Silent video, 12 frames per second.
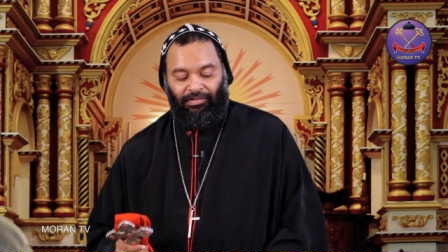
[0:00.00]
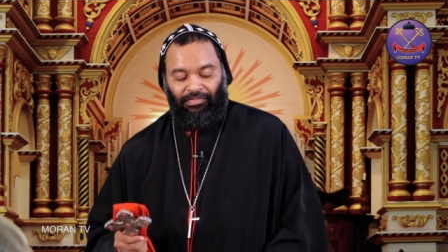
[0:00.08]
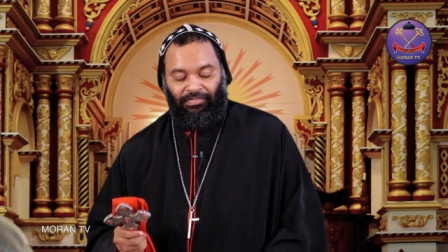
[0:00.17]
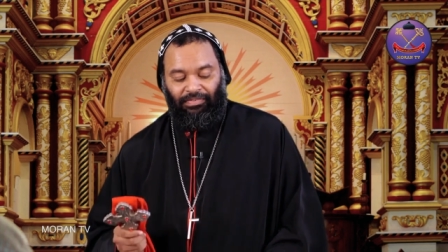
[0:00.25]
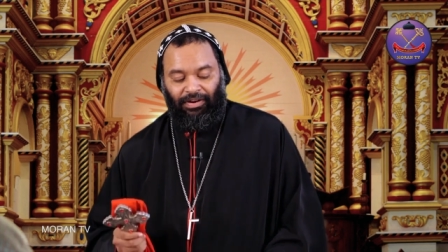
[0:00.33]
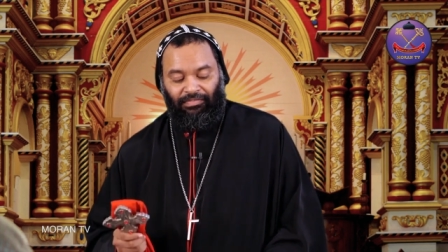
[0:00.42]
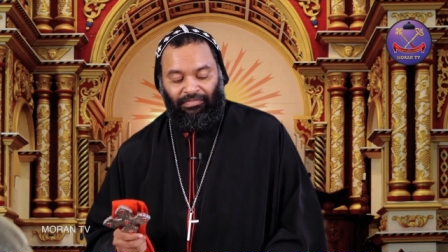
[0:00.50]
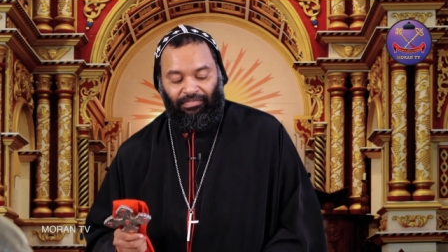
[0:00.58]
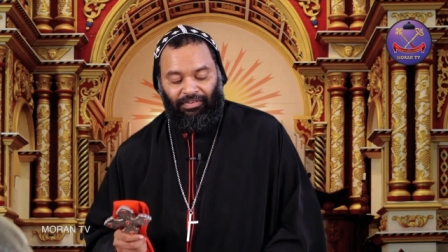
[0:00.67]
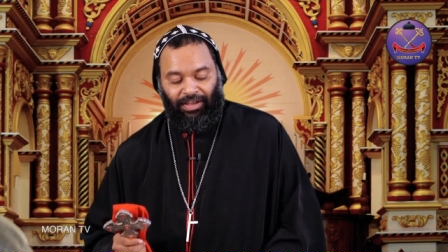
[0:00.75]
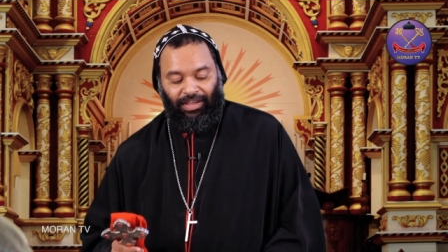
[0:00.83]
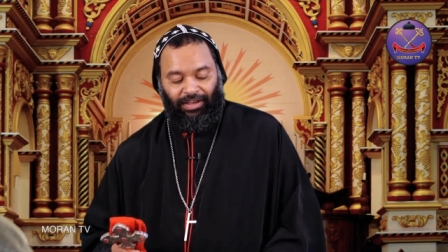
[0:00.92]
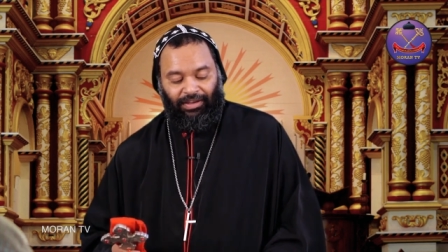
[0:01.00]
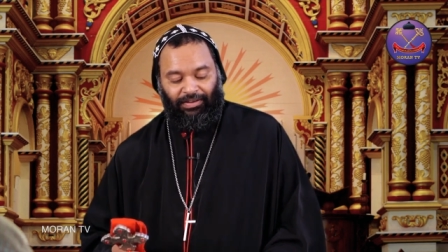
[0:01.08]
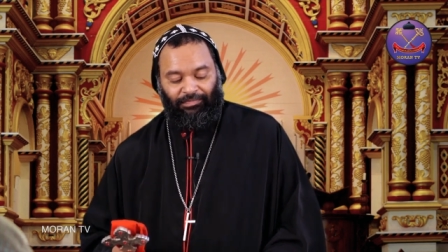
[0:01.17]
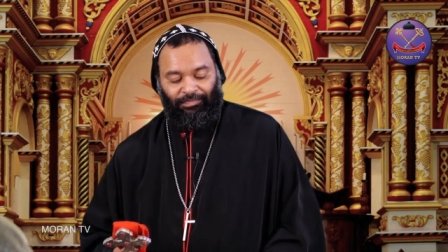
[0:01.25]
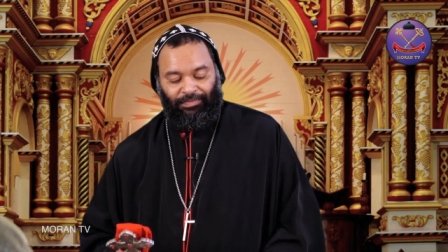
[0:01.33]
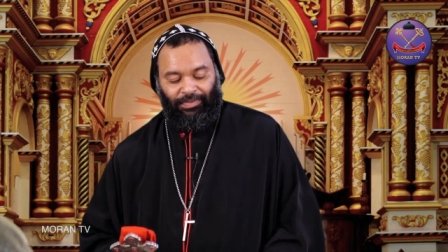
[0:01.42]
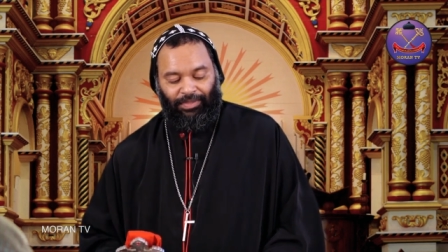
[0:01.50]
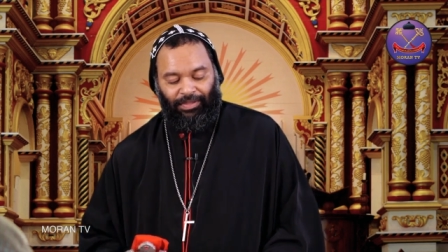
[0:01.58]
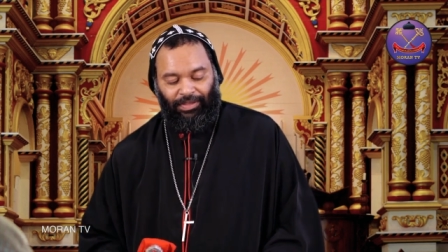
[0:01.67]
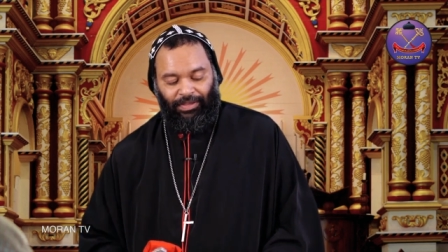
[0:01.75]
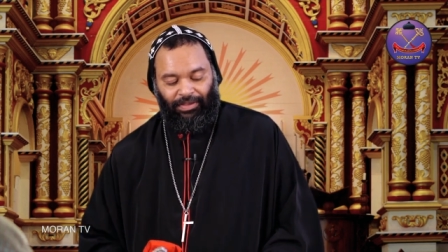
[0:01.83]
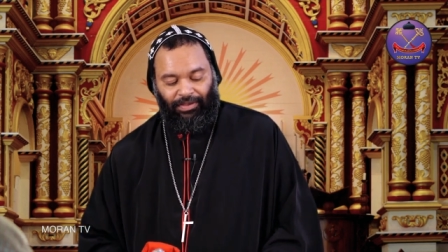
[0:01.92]
From where
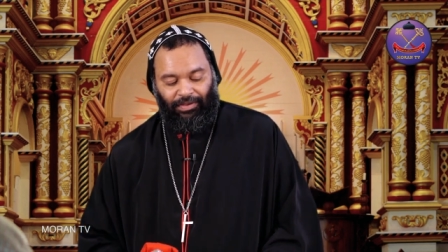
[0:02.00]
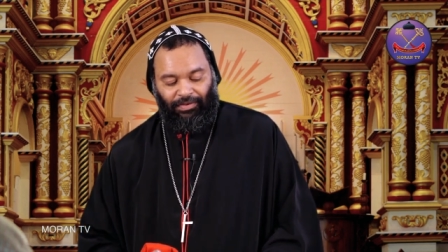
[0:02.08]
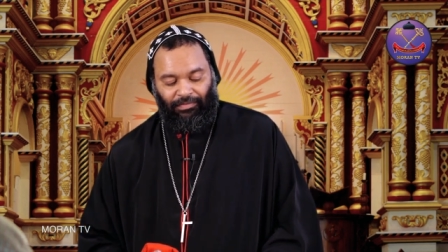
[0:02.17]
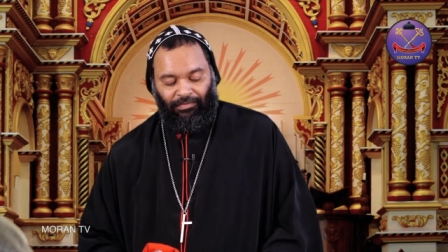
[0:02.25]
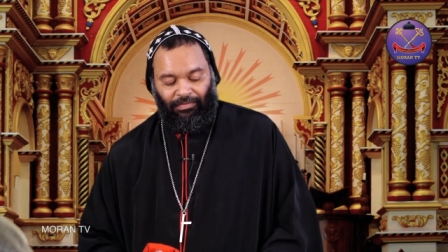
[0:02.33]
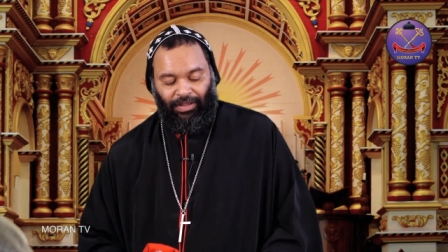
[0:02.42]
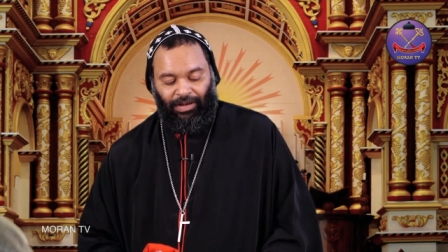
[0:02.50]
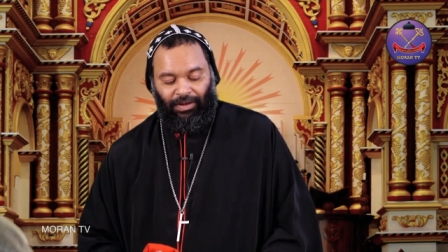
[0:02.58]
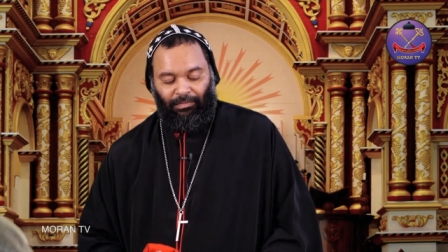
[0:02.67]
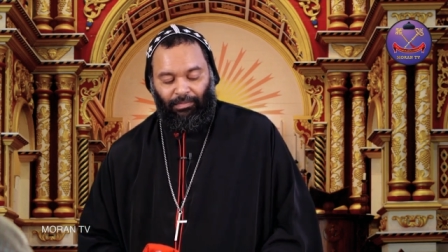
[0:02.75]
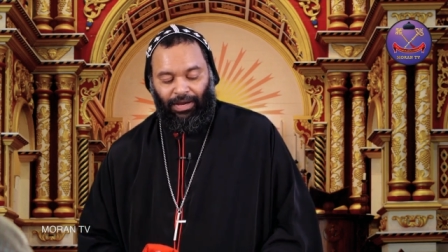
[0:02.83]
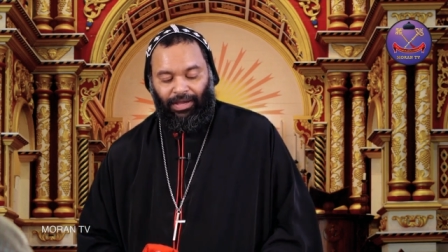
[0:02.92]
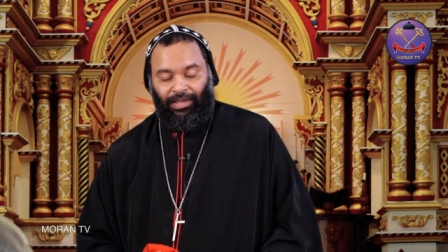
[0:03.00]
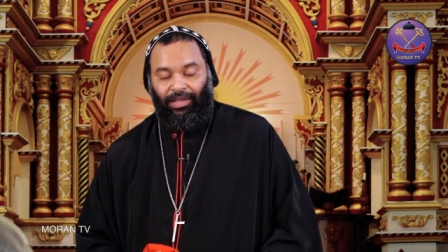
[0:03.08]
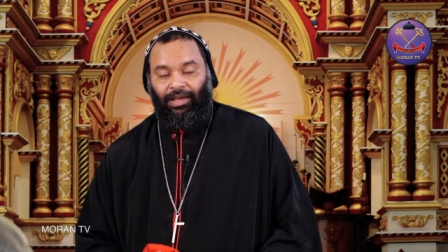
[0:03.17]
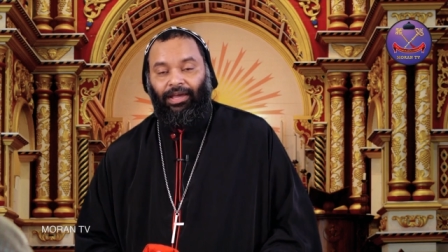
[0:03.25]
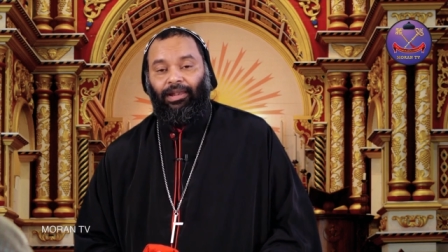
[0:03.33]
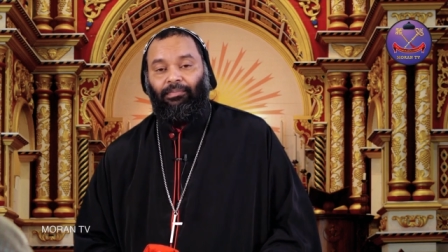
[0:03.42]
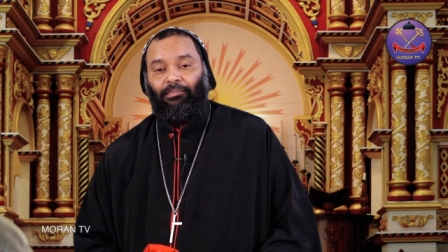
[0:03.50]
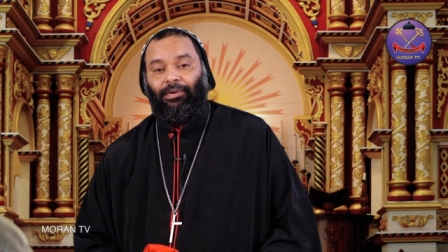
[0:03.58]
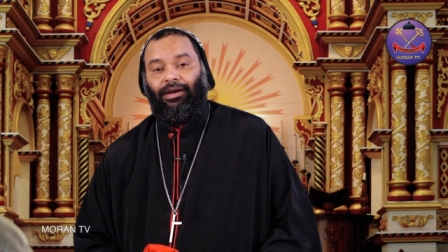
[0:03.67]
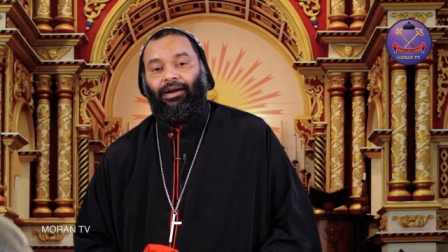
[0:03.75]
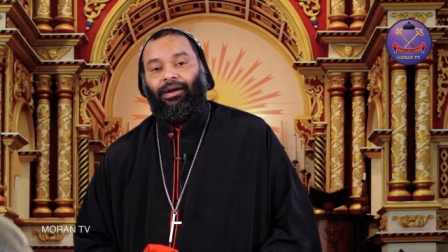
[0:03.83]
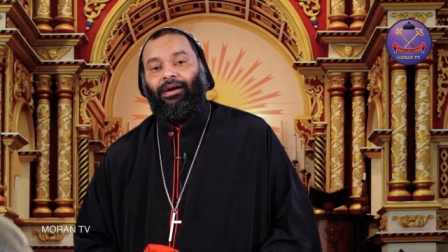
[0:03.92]
will my help
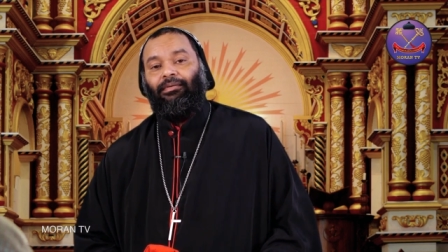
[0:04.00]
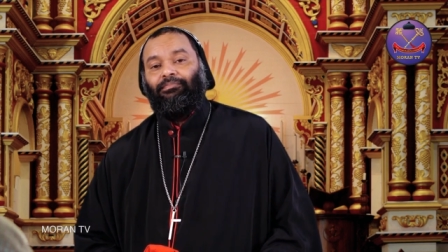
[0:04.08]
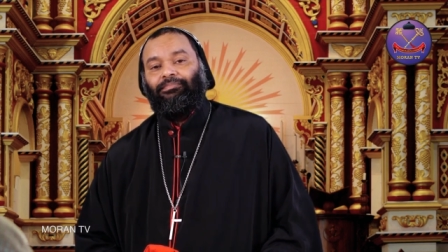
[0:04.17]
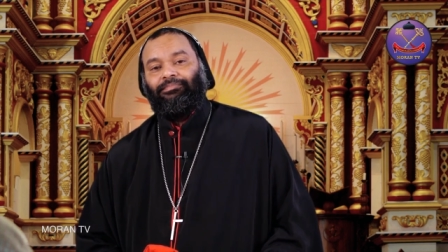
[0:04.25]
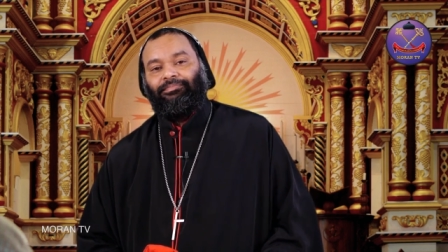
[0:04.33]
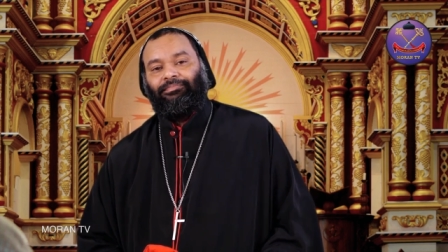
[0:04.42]
come?